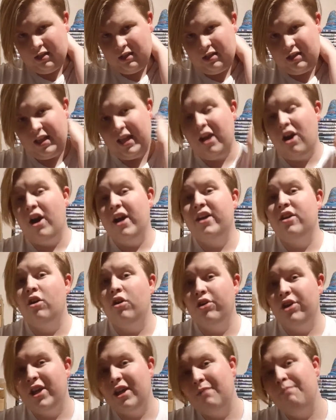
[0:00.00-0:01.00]
the
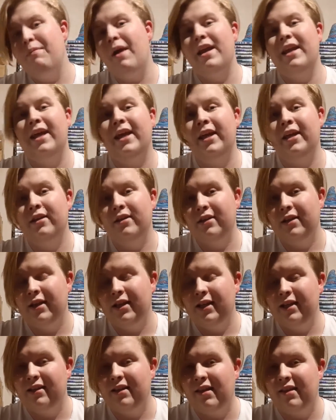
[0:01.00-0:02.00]
iconic Benny. At
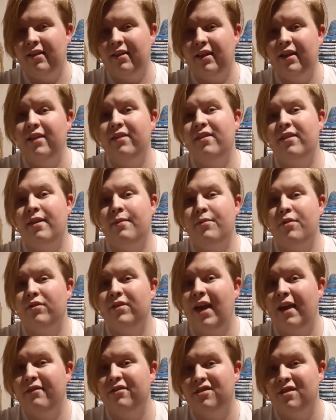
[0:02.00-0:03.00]
least this episode
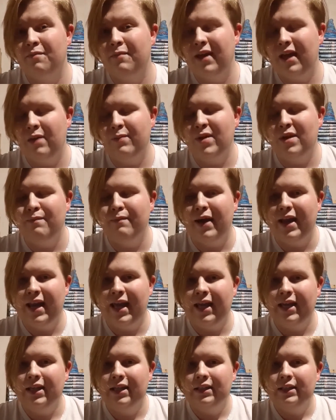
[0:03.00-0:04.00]
gave us a meme in
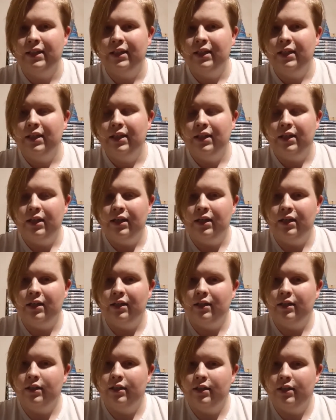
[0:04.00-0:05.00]
Benny.
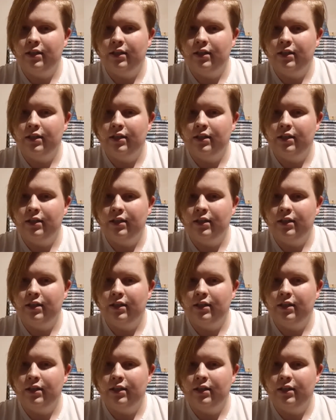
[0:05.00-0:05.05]
And